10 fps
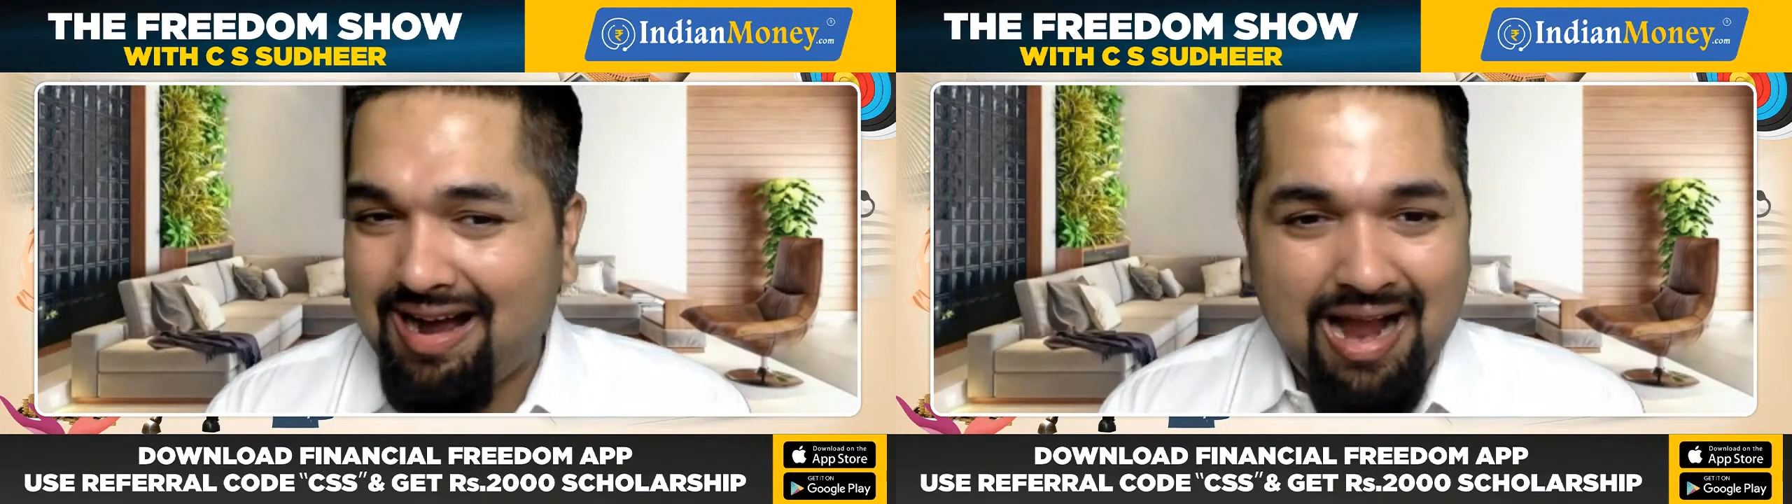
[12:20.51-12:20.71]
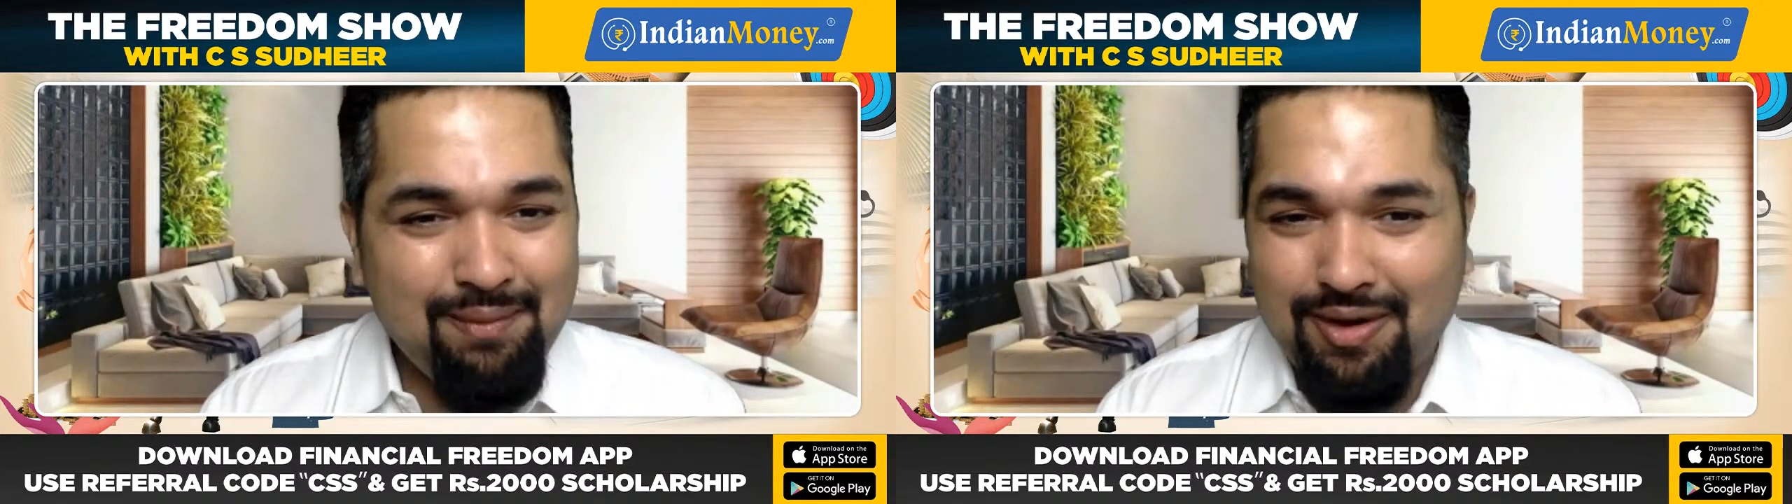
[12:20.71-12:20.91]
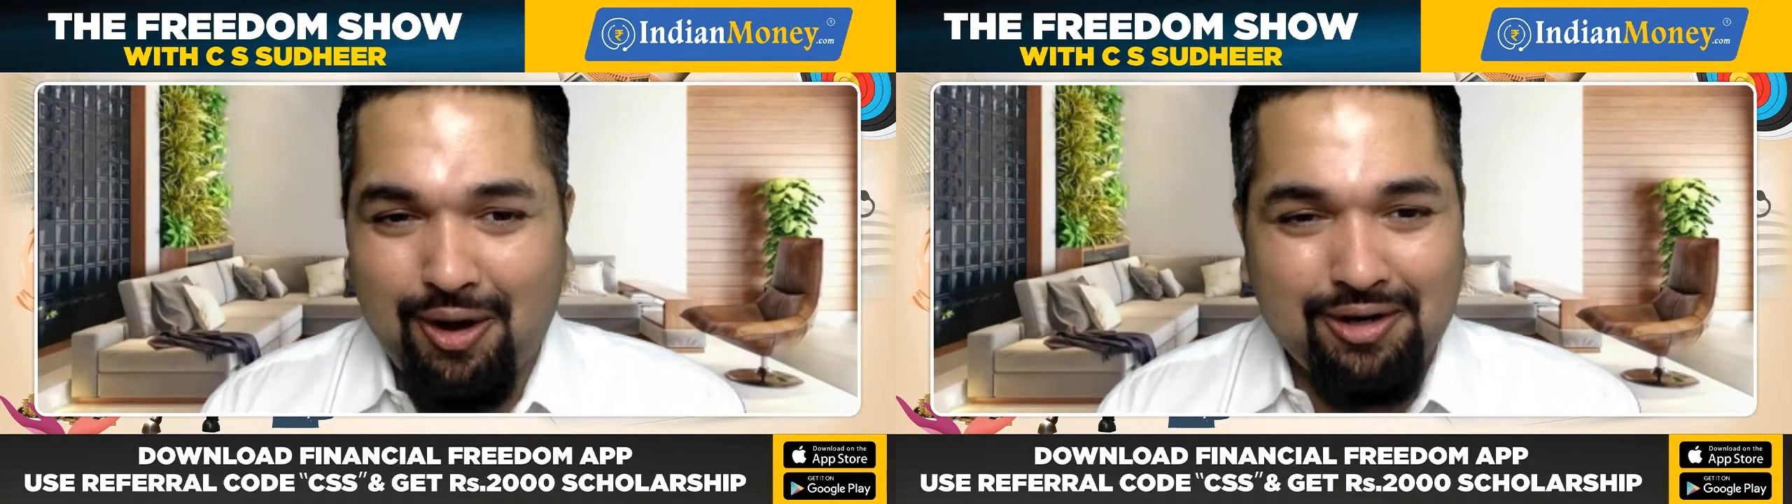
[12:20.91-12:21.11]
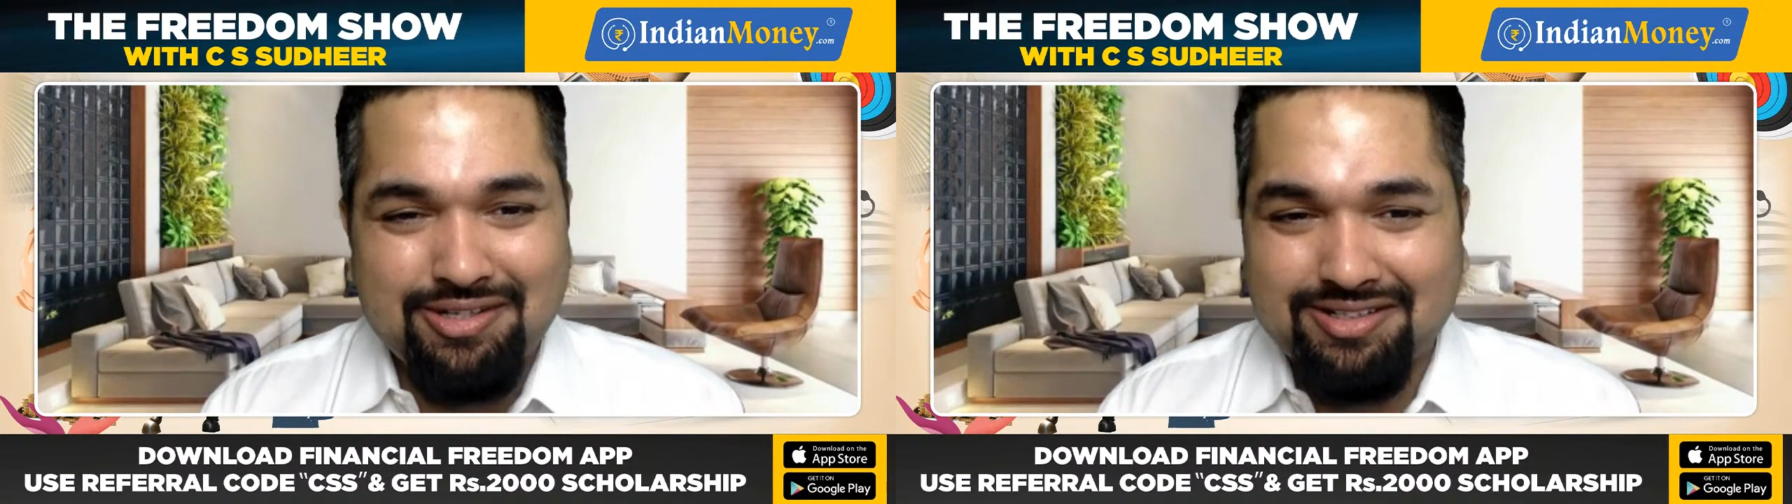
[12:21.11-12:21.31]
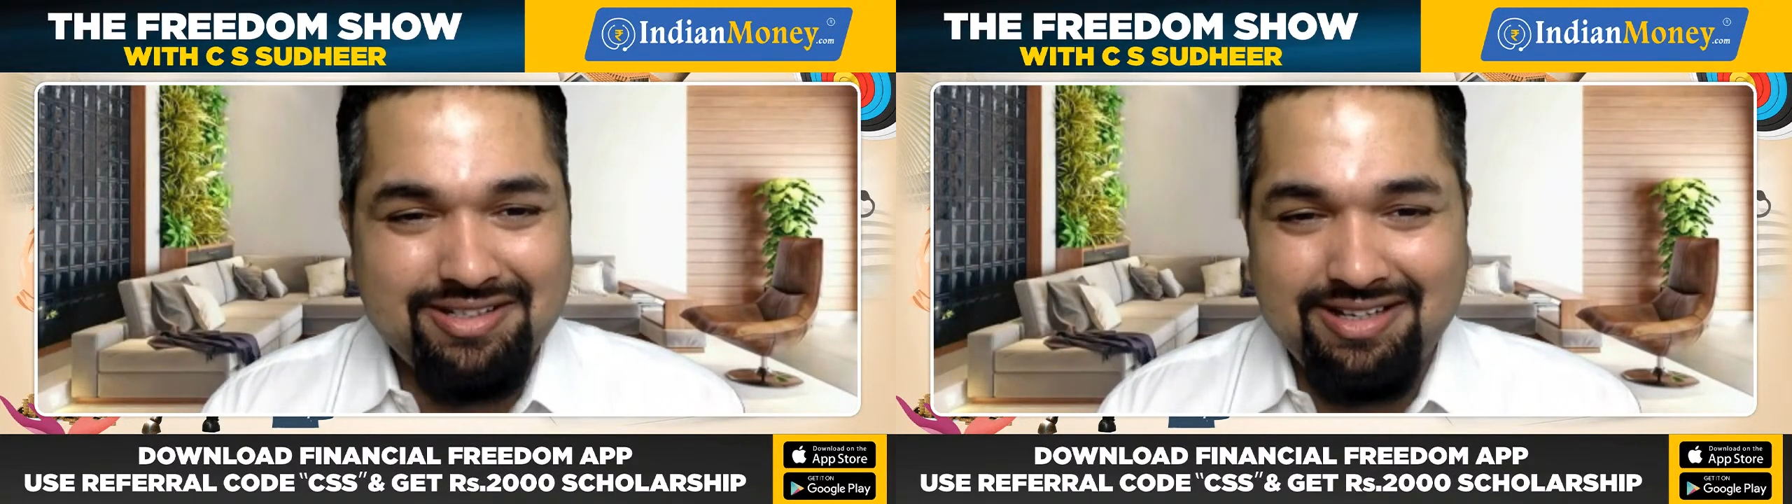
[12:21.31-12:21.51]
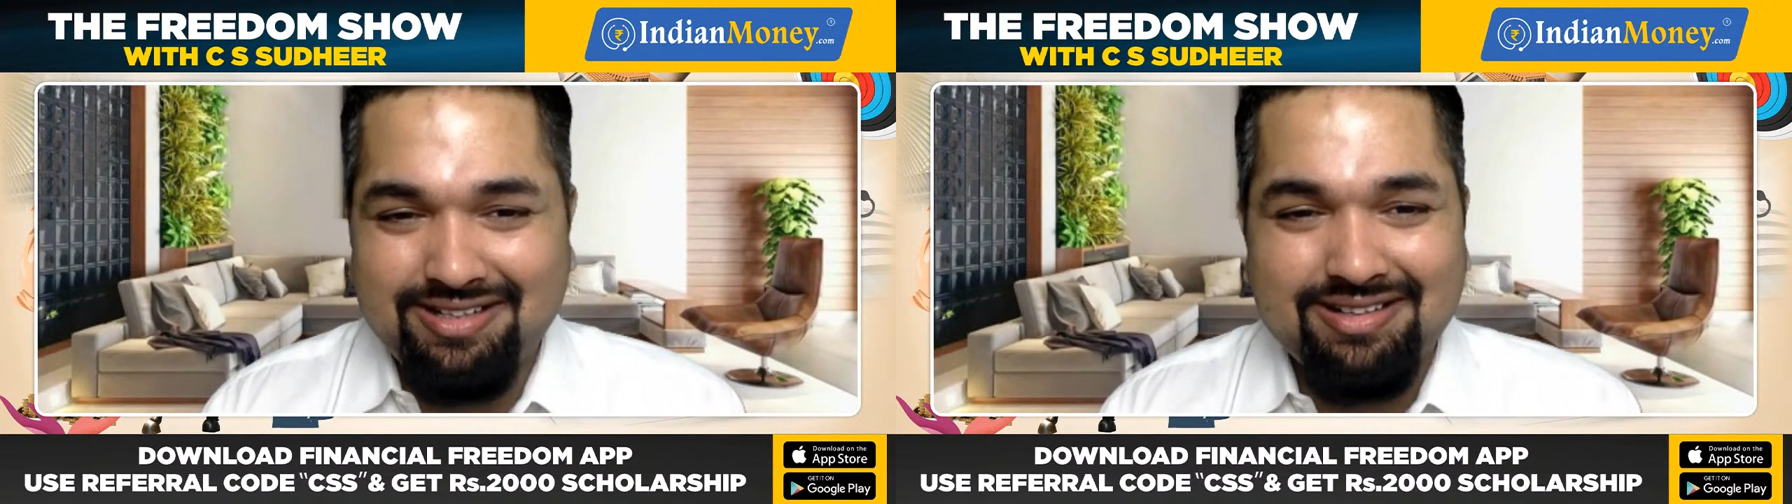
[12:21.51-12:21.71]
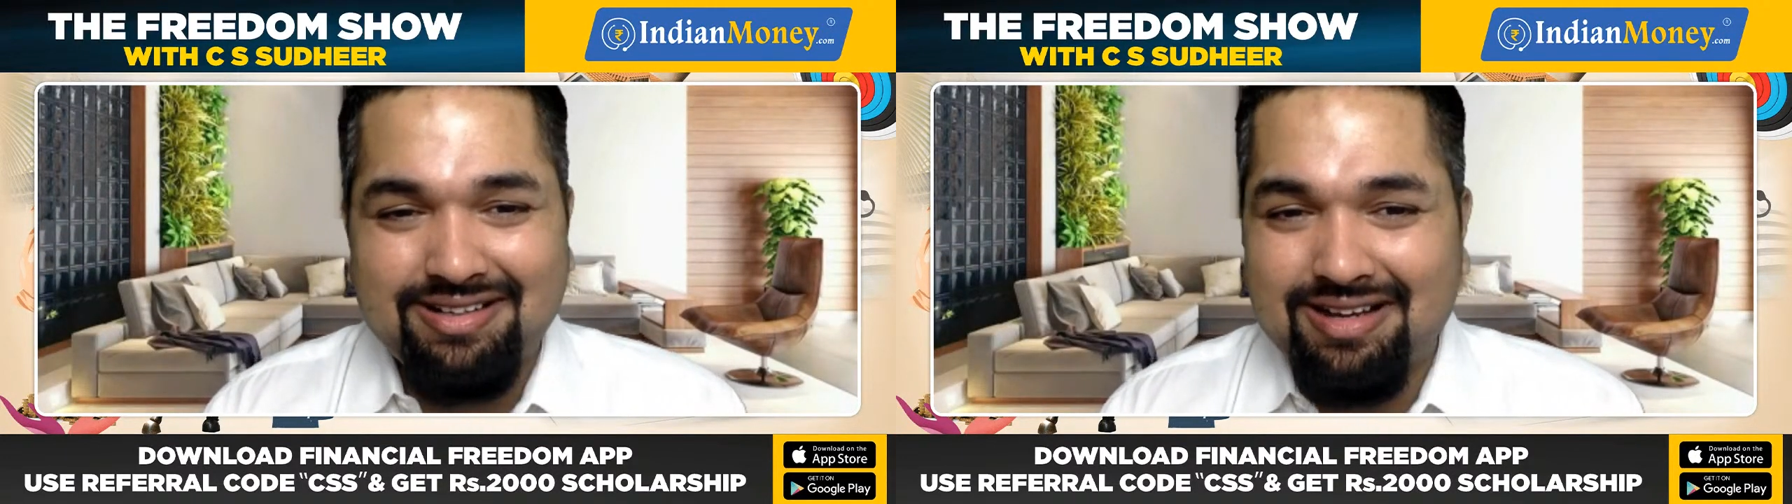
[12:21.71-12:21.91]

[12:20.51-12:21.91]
I will not succeed